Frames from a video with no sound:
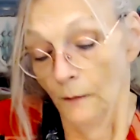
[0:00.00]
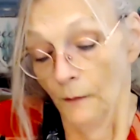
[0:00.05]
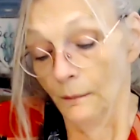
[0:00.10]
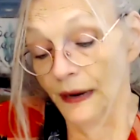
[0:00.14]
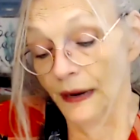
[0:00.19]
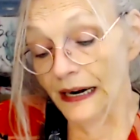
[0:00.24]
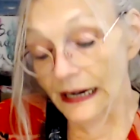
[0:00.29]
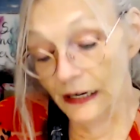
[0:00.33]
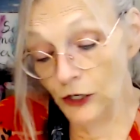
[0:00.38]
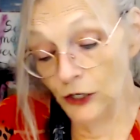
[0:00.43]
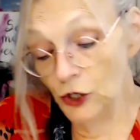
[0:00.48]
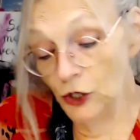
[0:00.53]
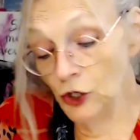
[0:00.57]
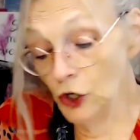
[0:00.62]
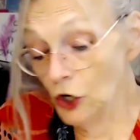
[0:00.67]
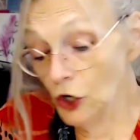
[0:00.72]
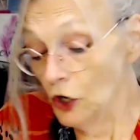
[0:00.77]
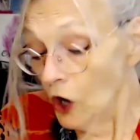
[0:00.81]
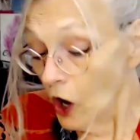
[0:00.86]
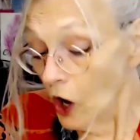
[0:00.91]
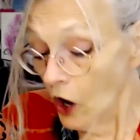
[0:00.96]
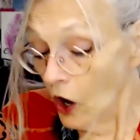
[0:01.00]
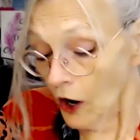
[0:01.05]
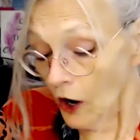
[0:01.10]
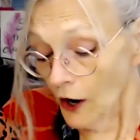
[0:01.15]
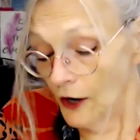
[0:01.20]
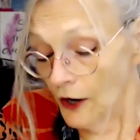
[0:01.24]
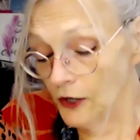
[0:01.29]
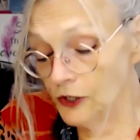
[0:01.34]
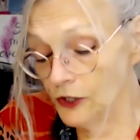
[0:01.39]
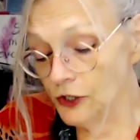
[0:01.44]
but in your
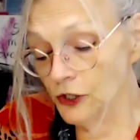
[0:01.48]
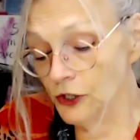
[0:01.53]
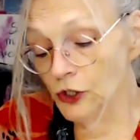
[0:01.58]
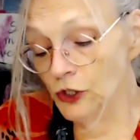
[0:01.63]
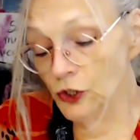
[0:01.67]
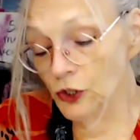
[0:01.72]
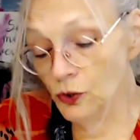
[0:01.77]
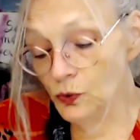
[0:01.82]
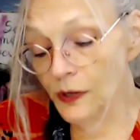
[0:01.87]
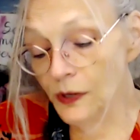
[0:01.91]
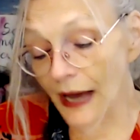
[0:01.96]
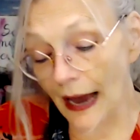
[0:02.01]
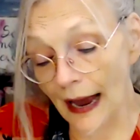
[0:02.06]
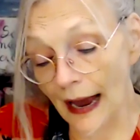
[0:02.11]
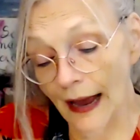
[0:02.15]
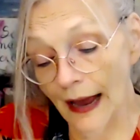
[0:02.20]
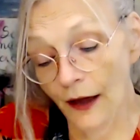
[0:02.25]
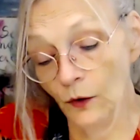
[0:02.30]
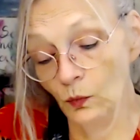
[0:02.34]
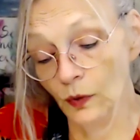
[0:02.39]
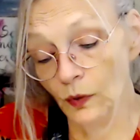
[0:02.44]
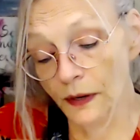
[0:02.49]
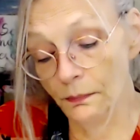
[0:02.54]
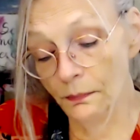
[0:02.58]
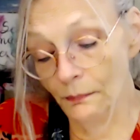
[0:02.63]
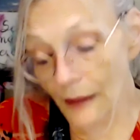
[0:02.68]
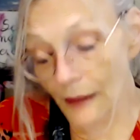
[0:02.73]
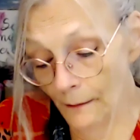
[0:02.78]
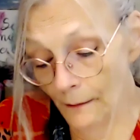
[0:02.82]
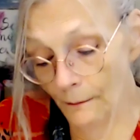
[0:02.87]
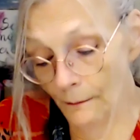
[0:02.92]
heart, you can
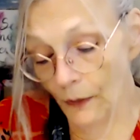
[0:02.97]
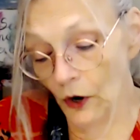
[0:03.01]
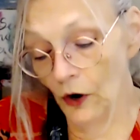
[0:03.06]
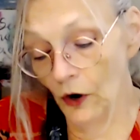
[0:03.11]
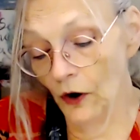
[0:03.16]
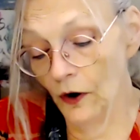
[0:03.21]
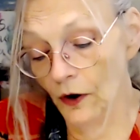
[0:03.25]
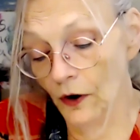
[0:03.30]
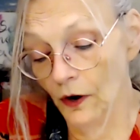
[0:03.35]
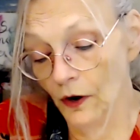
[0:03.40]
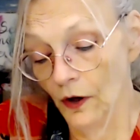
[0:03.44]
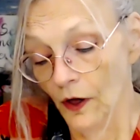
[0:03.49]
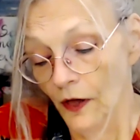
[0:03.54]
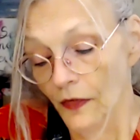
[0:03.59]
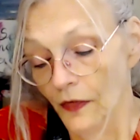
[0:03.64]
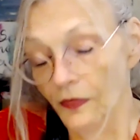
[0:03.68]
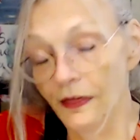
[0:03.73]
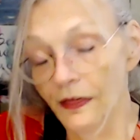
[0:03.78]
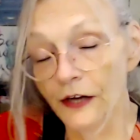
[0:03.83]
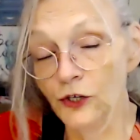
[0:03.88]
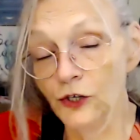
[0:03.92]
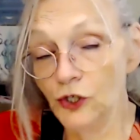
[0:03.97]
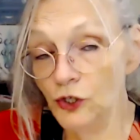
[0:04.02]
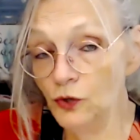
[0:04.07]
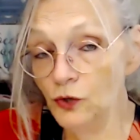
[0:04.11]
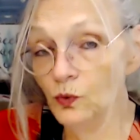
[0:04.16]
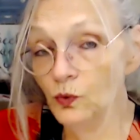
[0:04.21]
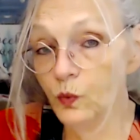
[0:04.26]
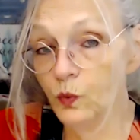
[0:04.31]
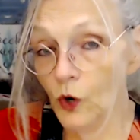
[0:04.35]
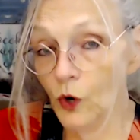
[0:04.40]
remember that
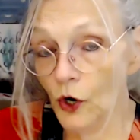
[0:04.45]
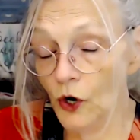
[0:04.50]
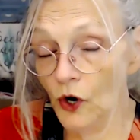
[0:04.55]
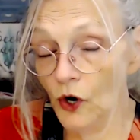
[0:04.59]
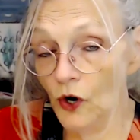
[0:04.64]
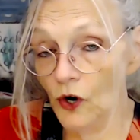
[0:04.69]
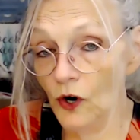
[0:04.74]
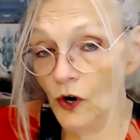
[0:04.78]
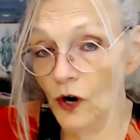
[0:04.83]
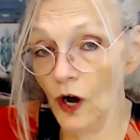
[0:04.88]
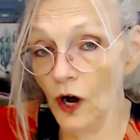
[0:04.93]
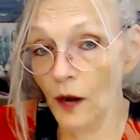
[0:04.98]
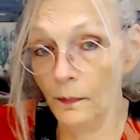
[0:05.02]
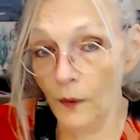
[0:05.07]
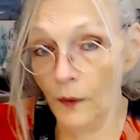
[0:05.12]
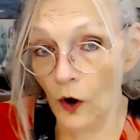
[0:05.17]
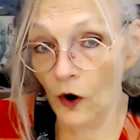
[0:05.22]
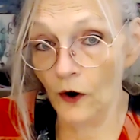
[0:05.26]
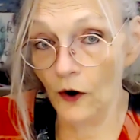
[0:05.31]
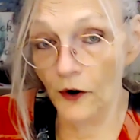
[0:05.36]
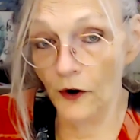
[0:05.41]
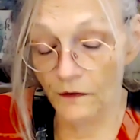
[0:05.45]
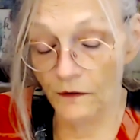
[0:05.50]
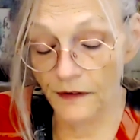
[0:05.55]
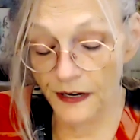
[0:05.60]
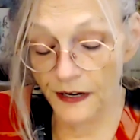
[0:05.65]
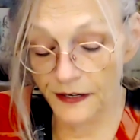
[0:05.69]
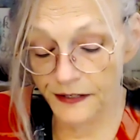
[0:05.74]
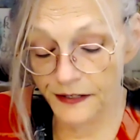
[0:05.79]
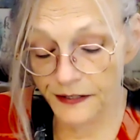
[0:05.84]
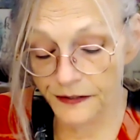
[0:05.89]
you were a part of
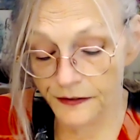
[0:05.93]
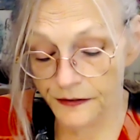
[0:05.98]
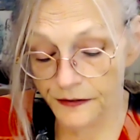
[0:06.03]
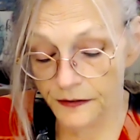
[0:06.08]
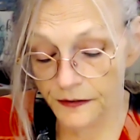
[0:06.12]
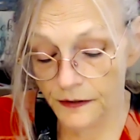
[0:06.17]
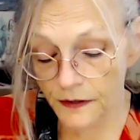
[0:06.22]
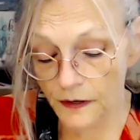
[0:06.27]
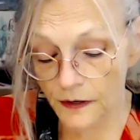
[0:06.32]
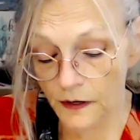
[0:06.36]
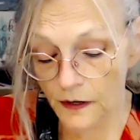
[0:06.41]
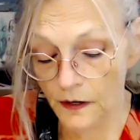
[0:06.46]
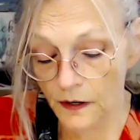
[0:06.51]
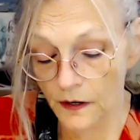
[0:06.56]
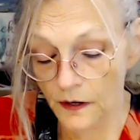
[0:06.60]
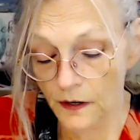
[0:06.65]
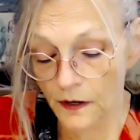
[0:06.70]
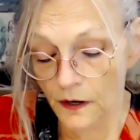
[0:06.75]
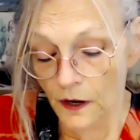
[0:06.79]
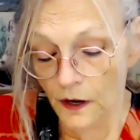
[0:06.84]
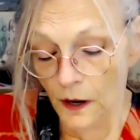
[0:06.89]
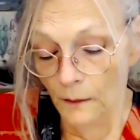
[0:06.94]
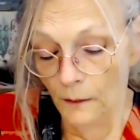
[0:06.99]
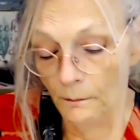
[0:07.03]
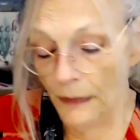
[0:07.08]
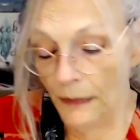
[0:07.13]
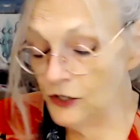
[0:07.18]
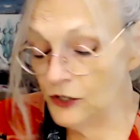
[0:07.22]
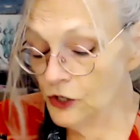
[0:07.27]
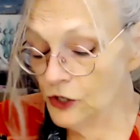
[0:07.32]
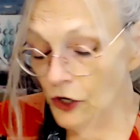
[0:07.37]
it.
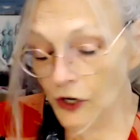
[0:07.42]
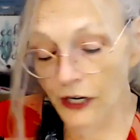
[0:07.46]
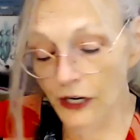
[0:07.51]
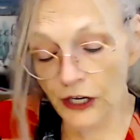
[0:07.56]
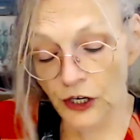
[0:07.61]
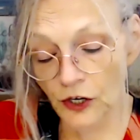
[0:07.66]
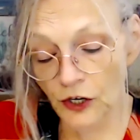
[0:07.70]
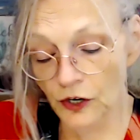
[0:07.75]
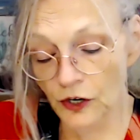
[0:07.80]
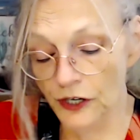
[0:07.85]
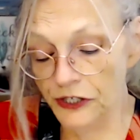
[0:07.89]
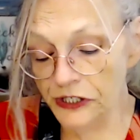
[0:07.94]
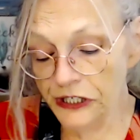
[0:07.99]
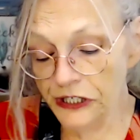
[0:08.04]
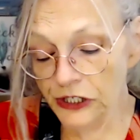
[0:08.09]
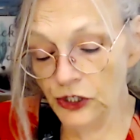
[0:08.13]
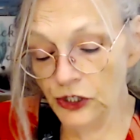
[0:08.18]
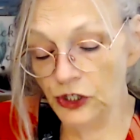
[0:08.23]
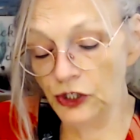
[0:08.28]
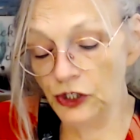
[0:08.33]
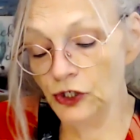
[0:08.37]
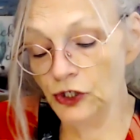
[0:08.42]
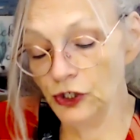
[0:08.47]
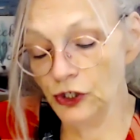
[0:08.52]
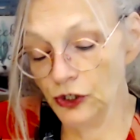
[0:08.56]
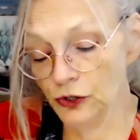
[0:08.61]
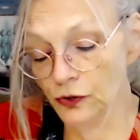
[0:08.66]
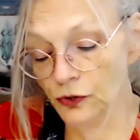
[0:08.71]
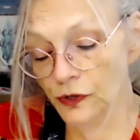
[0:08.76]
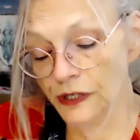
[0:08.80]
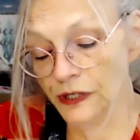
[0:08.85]
By turning your attention
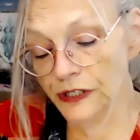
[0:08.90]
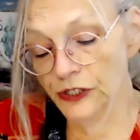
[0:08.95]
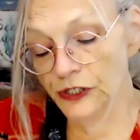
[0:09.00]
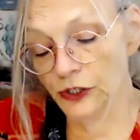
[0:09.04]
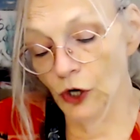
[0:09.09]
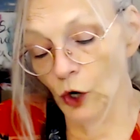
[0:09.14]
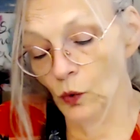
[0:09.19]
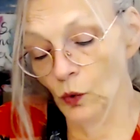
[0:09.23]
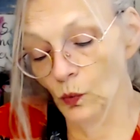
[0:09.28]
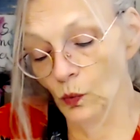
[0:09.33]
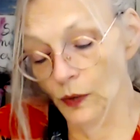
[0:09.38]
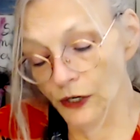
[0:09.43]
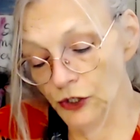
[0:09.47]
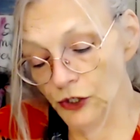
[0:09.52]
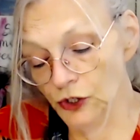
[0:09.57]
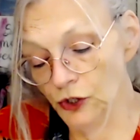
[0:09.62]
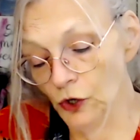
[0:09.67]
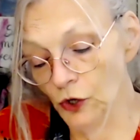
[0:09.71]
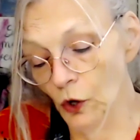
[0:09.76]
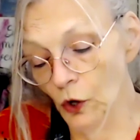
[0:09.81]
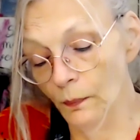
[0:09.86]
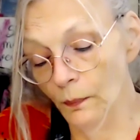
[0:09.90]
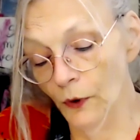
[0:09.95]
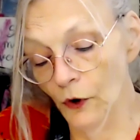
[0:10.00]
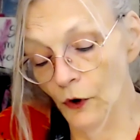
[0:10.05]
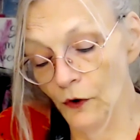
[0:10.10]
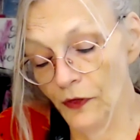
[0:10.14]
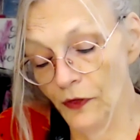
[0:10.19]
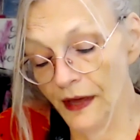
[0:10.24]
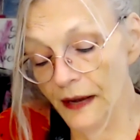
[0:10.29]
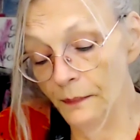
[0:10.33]
to this original
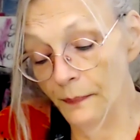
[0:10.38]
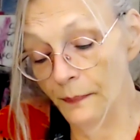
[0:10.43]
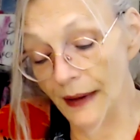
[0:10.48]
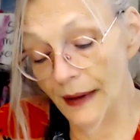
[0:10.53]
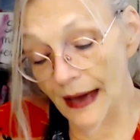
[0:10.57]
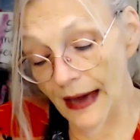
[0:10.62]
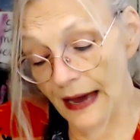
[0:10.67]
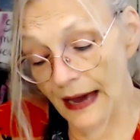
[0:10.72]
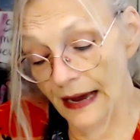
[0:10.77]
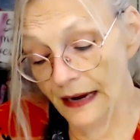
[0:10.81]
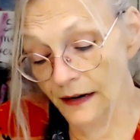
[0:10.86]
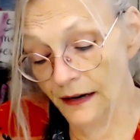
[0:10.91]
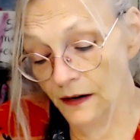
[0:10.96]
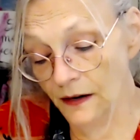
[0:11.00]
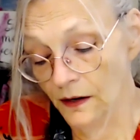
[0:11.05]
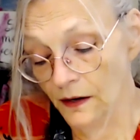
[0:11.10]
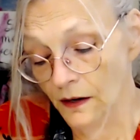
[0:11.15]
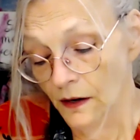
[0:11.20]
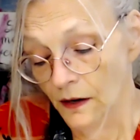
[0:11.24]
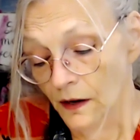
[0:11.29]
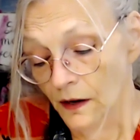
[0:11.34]
birthing pain,